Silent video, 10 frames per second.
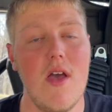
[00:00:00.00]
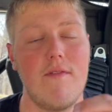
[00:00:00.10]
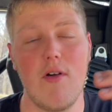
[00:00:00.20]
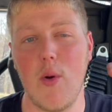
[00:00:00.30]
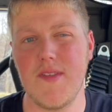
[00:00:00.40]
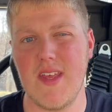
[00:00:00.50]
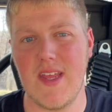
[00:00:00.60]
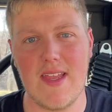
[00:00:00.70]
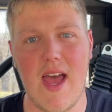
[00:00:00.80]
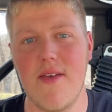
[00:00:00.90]
for always
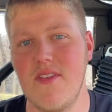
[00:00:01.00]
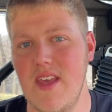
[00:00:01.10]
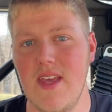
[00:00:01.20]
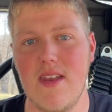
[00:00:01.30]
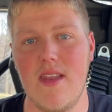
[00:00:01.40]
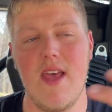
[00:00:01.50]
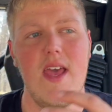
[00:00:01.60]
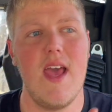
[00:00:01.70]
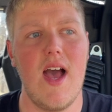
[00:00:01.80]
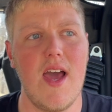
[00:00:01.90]
getting knives in
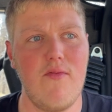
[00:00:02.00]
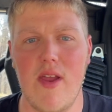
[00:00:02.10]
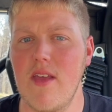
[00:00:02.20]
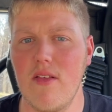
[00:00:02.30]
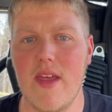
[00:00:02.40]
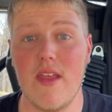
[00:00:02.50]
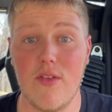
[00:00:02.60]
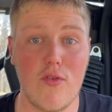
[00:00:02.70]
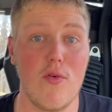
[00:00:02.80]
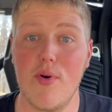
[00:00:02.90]
uh, and regulating
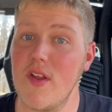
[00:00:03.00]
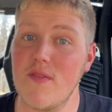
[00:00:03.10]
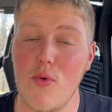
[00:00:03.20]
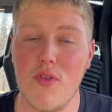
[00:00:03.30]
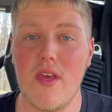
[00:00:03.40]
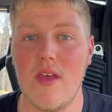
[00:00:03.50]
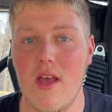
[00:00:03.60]
the group pretty smoothly.